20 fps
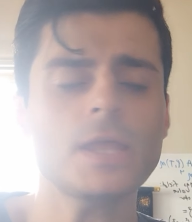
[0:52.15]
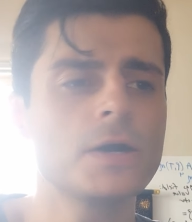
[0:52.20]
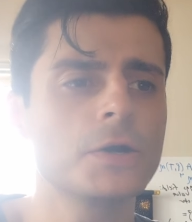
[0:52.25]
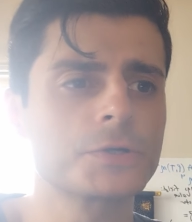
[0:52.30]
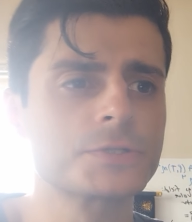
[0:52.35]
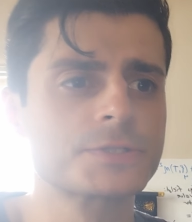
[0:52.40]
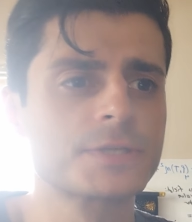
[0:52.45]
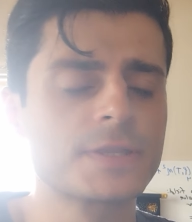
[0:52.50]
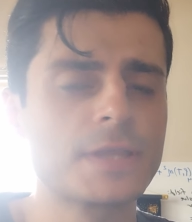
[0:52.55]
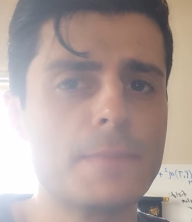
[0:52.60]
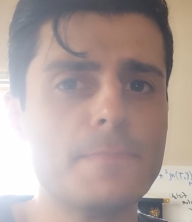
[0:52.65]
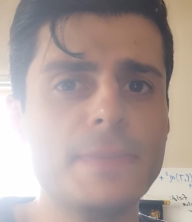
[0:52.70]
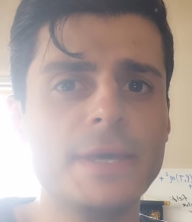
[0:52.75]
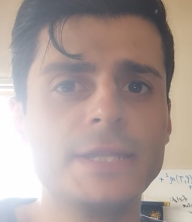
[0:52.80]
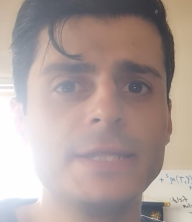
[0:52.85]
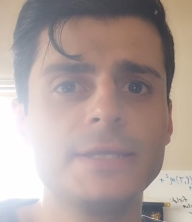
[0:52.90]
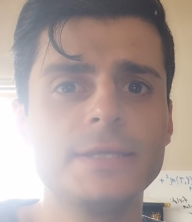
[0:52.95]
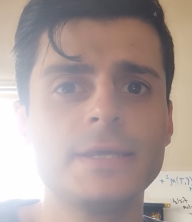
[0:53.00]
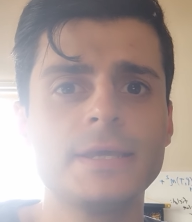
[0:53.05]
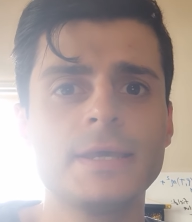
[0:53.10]
I could see that
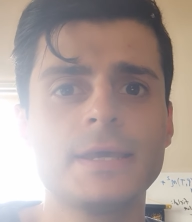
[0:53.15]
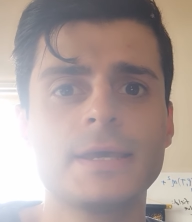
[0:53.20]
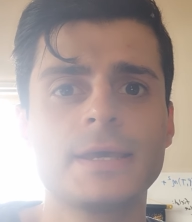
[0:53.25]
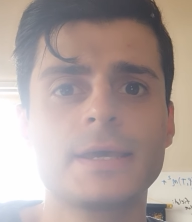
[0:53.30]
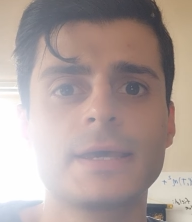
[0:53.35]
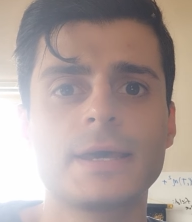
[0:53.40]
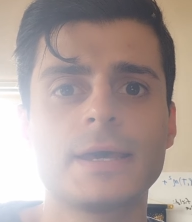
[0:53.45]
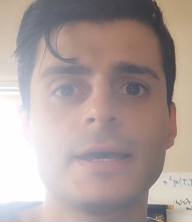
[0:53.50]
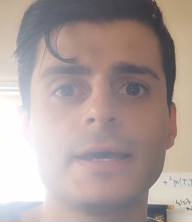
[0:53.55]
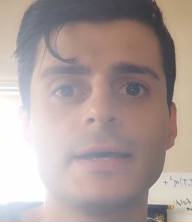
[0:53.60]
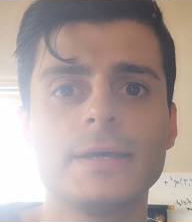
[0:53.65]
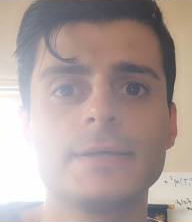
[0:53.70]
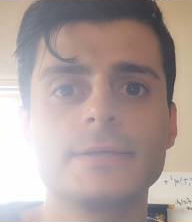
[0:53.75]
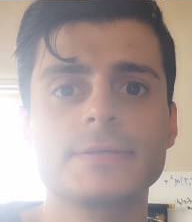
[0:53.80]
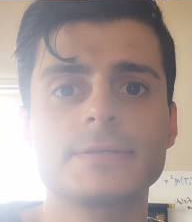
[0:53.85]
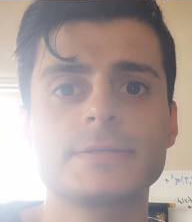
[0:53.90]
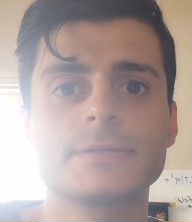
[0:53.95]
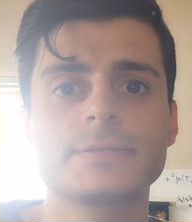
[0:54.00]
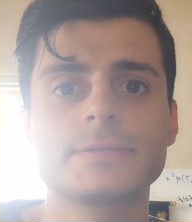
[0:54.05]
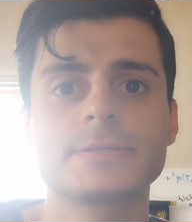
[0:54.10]
many
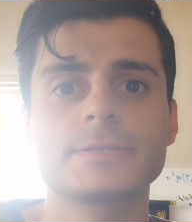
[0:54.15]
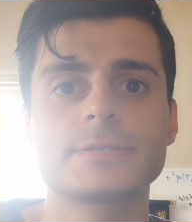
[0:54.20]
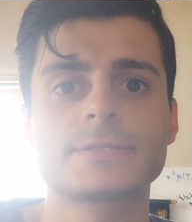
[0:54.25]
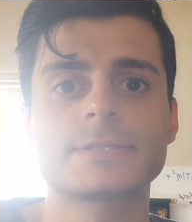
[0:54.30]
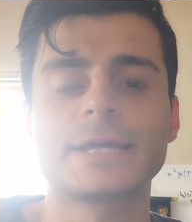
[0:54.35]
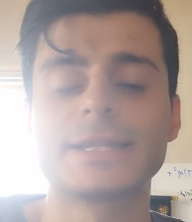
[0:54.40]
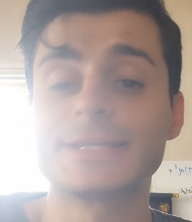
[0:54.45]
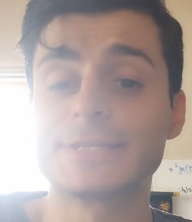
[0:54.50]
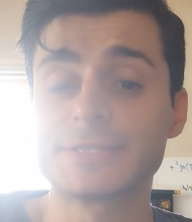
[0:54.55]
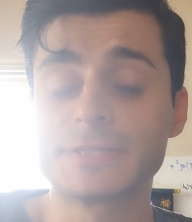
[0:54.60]
study